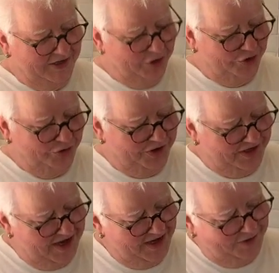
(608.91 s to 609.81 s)

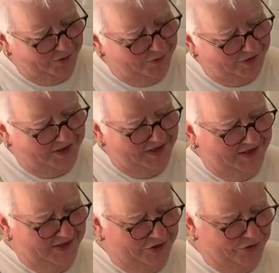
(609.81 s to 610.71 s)
sugary egg yolks
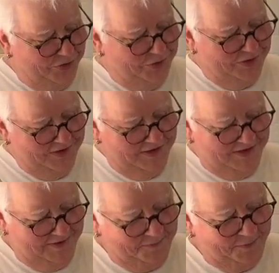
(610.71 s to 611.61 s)
into
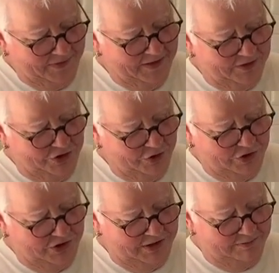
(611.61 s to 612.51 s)
the
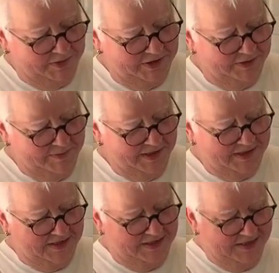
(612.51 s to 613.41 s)
chocolate and butter
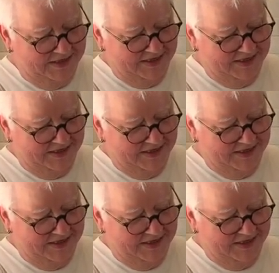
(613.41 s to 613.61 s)
mix.